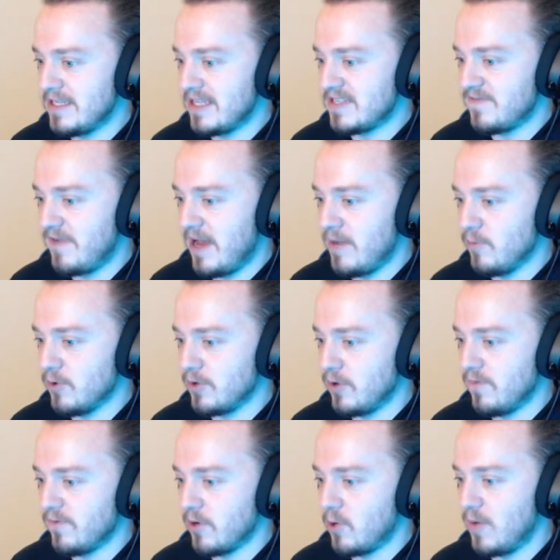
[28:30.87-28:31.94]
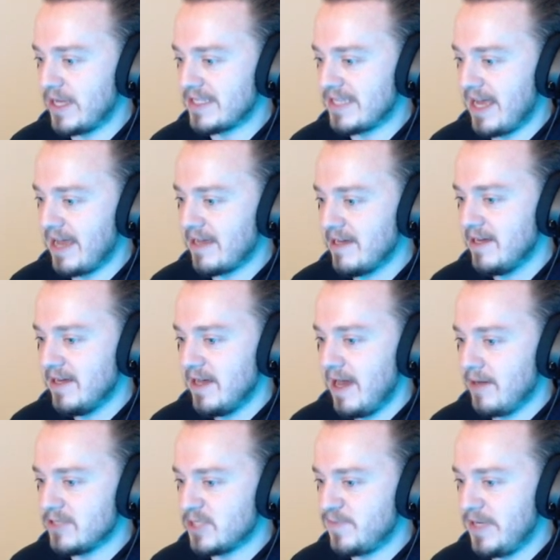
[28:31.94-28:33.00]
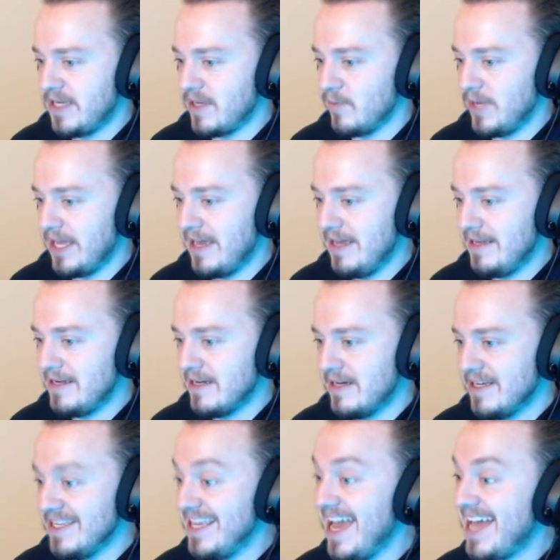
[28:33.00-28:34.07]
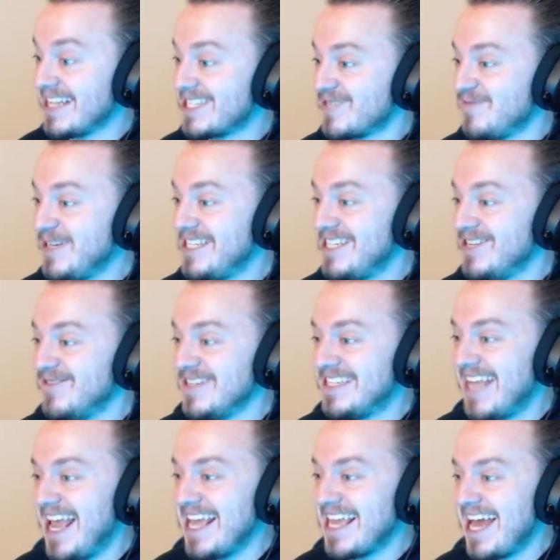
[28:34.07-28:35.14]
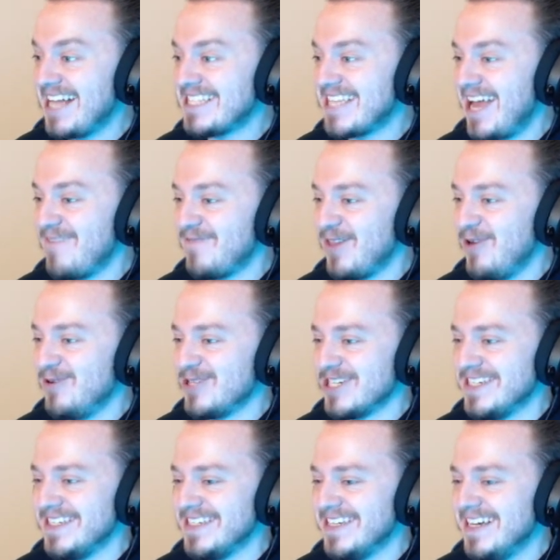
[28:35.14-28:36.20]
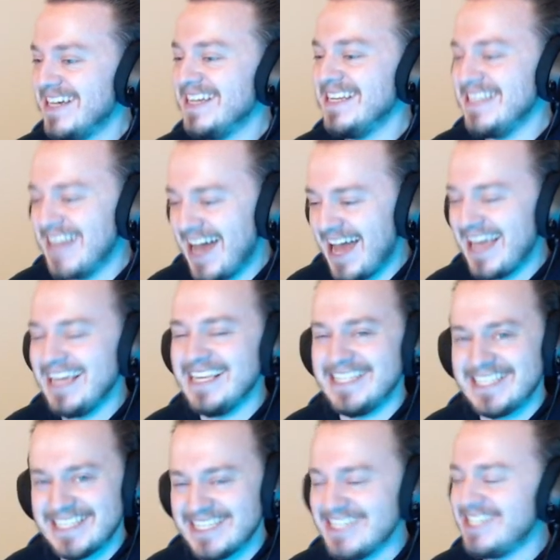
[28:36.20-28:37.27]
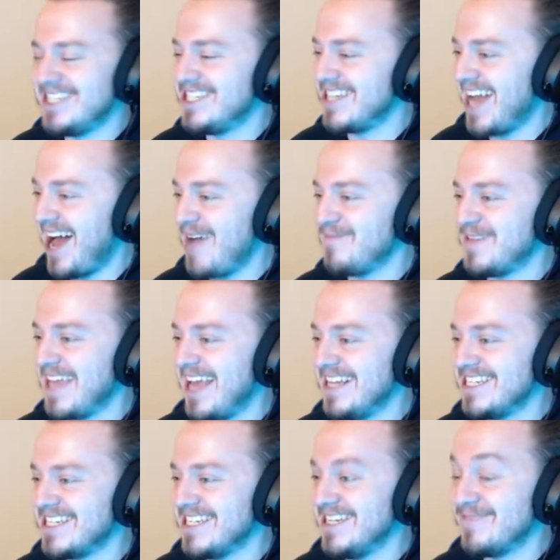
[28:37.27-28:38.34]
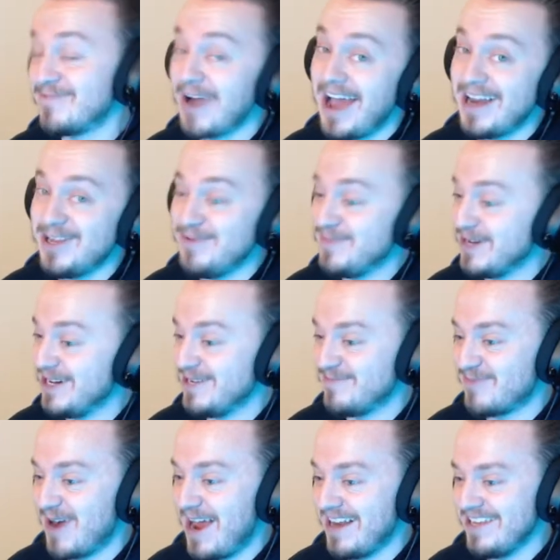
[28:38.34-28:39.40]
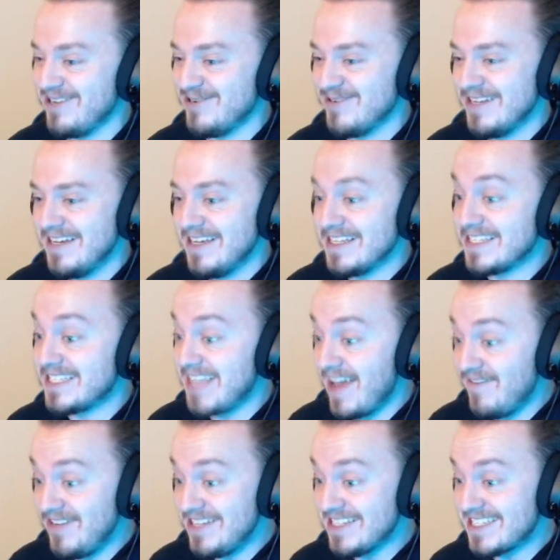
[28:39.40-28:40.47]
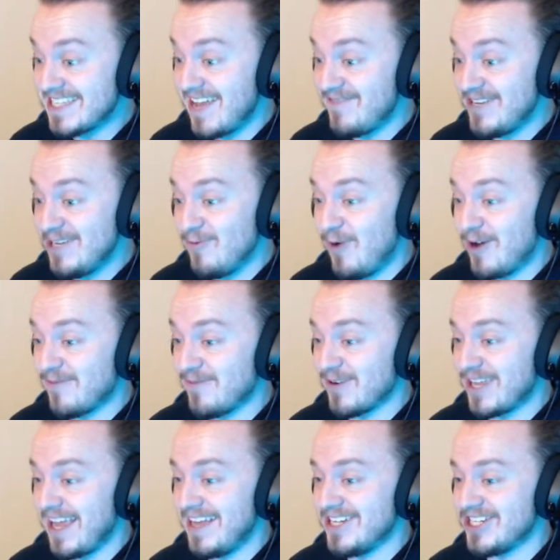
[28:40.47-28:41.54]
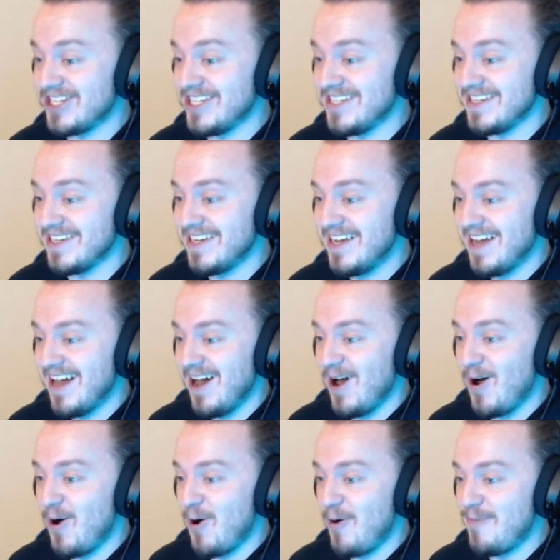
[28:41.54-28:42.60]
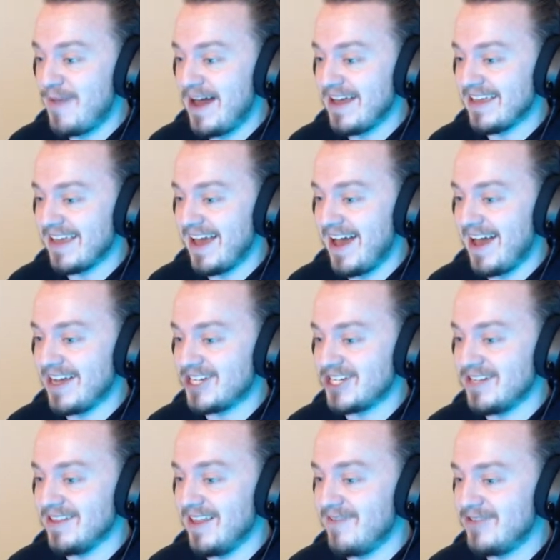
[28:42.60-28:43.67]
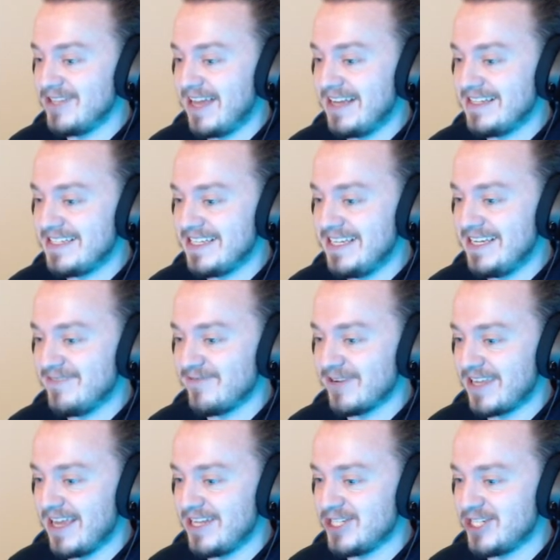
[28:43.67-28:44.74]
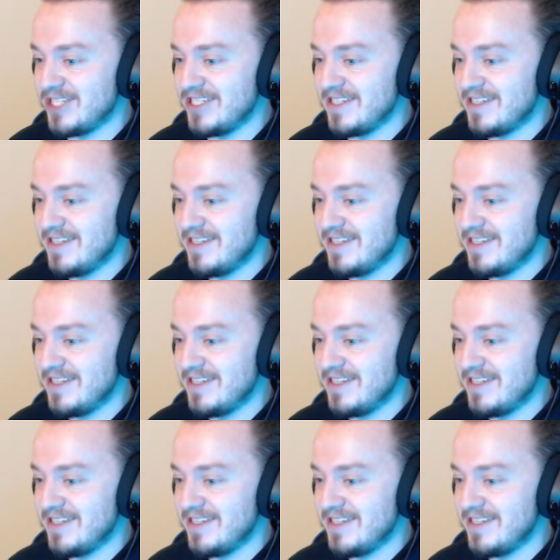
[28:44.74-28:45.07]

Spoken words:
That's fine. We'll go for a quick attack. Outspeed. Can we hit? Yes, we do. We take out Typhlosion. Nice. Good job, Kenshin. Proud of you, bud. Proud of you. 771 for Kenshin. Oh my gosh. Level 19 for Kenshin.